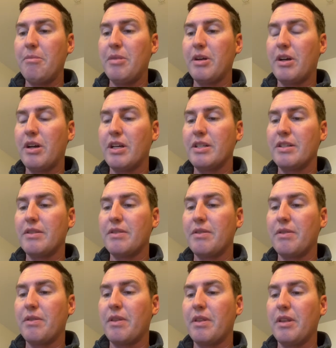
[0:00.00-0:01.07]
because
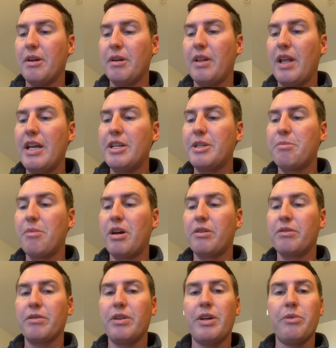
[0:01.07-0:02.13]
the latest model
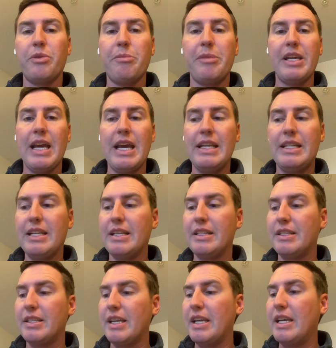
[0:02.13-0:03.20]
run would
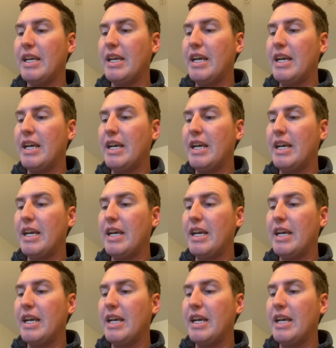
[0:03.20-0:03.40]
18Z.